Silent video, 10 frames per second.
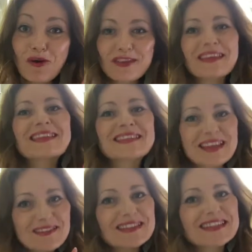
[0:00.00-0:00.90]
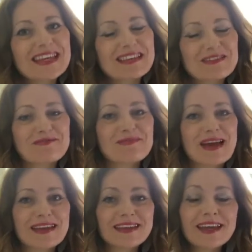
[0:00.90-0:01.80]
and the 17th of
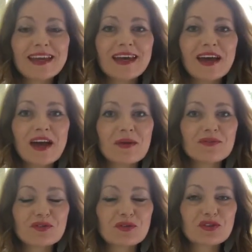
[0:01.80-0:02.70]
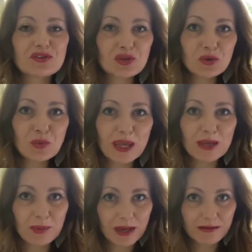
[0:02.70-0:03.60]
May. So it's a 2-week
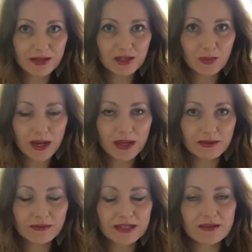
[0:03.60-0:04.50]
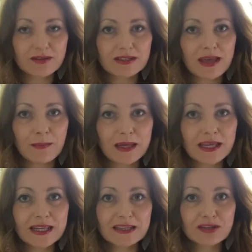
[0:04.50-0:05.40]
period where the readathon is happening.
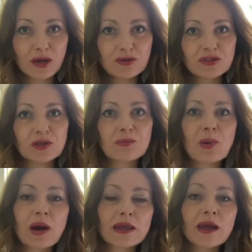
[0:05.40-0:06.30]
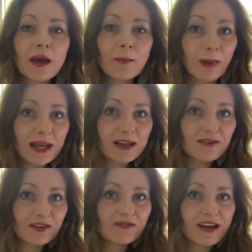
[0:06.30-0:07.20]
It is hosted by my
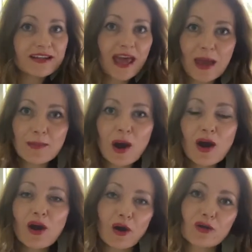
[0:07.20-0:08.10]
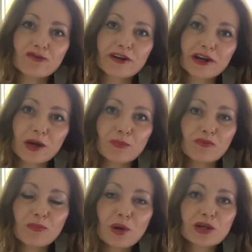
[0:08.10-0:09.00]
lovely friend Emma over at Cup
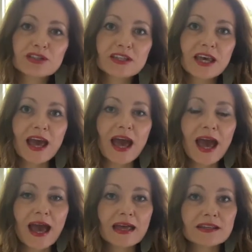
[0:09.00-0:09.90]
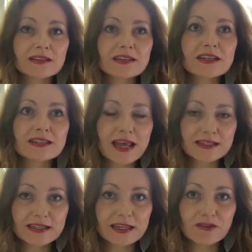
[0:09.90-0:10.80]
of Books and
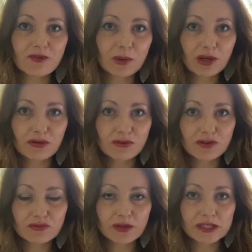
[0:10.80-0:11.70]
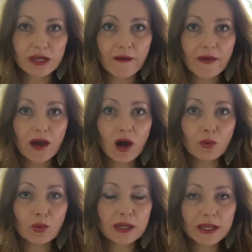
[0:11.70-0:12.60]
Natalie from A Curious Reader. I
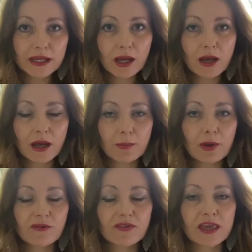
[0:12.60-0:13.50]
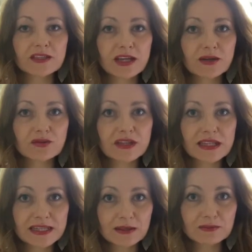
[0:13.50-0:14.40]
will link both of their channels and the
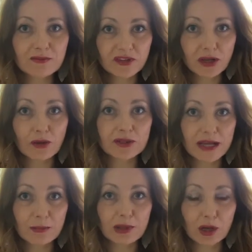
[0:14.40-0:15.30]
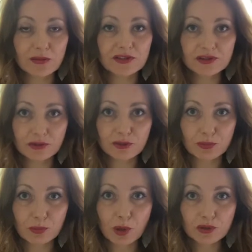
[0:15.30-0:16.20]
announcement video down below in the
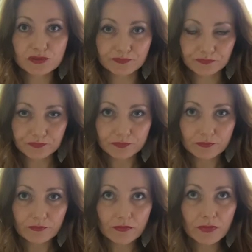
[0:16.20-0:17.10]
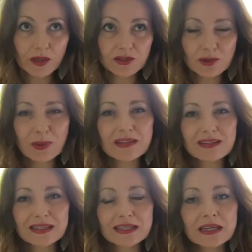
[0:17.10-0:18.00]
description box. So
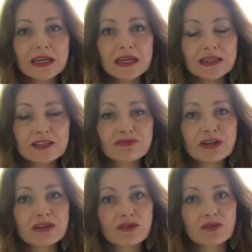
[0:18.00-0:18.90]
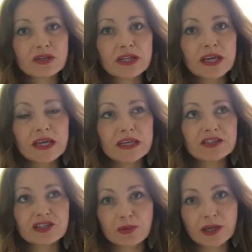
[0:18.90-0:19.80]
basically, this readathon is
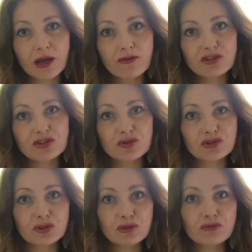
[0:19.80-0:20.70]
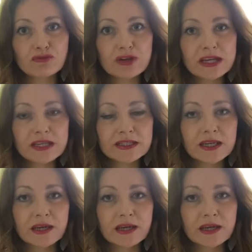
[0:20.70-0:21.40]
to encourage you to read